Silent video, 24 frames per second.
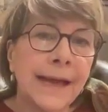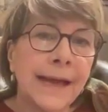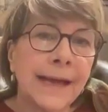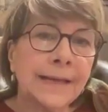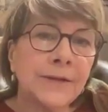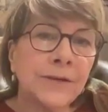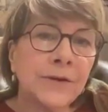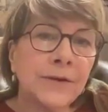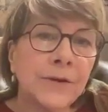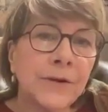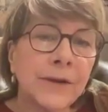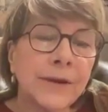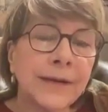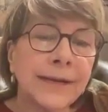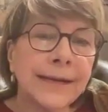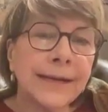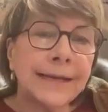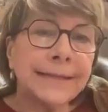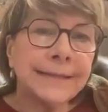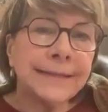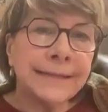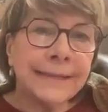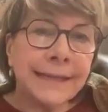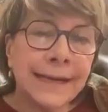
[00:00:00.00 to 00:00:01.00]
And you're going to
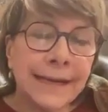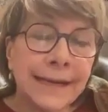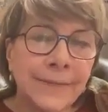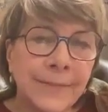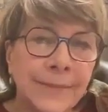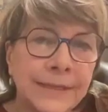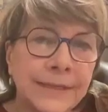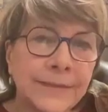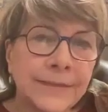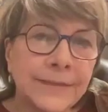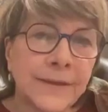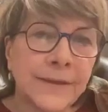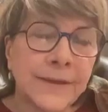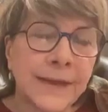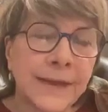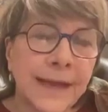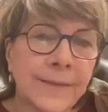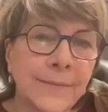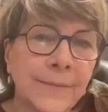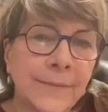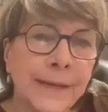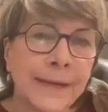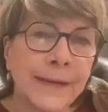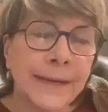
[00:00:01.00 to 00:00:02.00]
get statements on
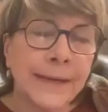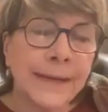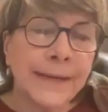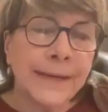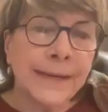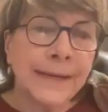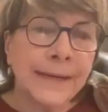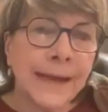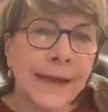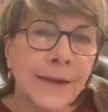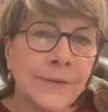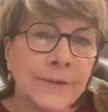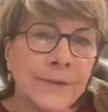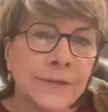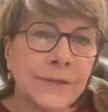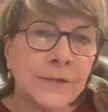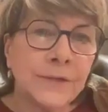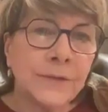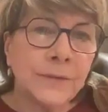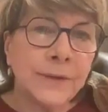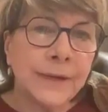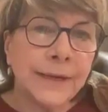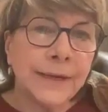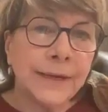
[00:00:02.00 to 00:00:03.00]
that money and how it's
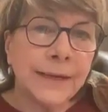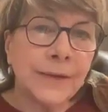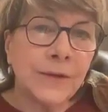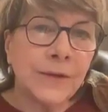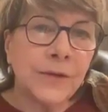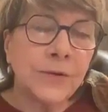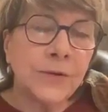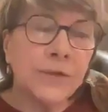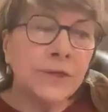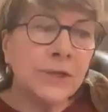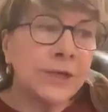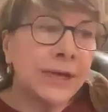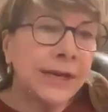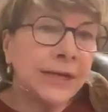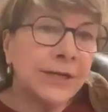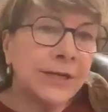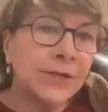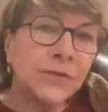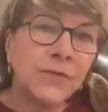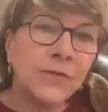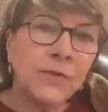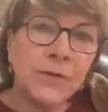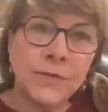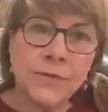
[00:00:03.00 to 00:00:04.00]
doing. You can
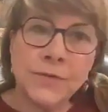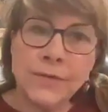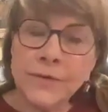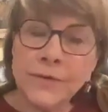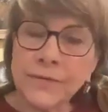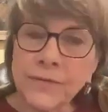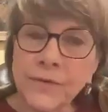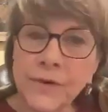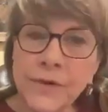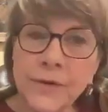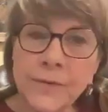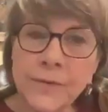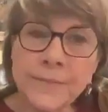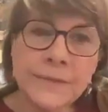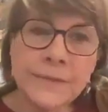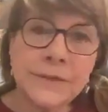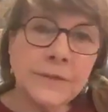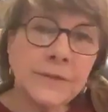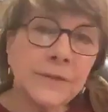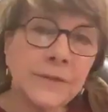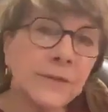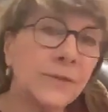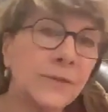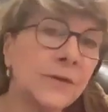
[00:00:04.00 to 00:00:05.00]
change funeral
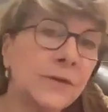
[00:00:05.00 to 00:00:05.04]
firms. You